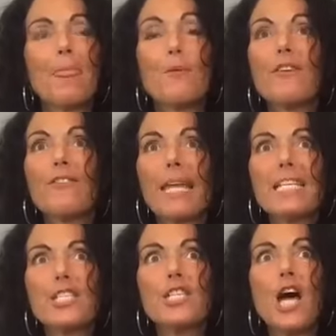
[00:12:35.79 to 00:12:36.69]
the
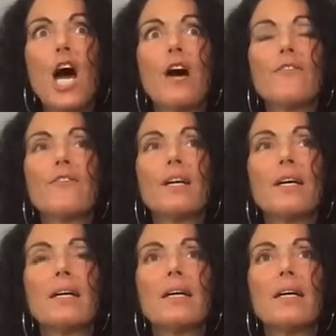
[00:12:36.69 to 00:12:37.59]
reflection of
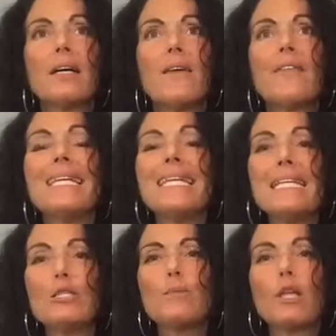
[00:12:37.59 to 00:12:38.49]
the need
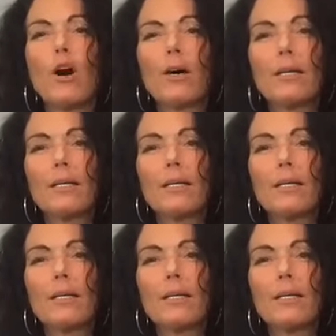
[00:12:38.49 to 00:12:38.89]
to belong.